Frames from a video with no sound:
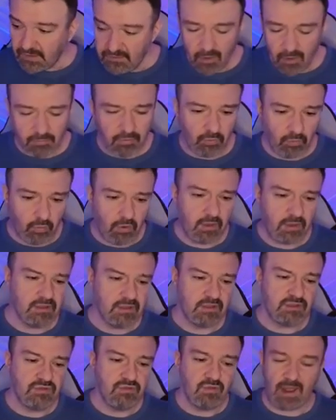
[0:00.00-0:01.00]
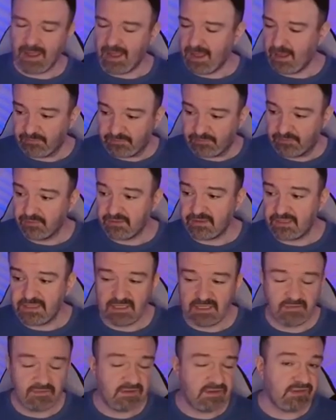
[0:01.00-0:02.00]
number one, you absolutely
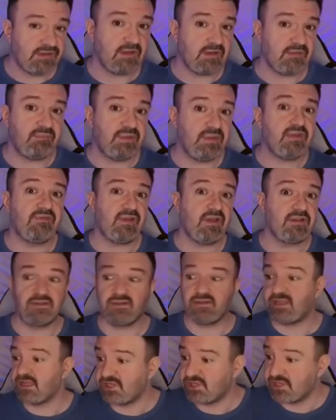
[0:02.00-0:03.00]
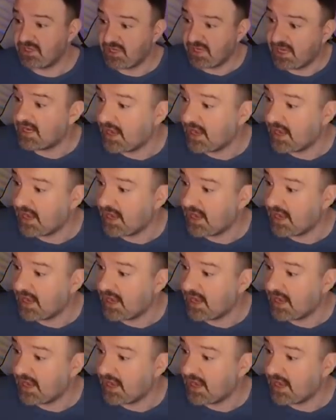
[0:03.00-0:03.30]
need to give this thing big ventilation.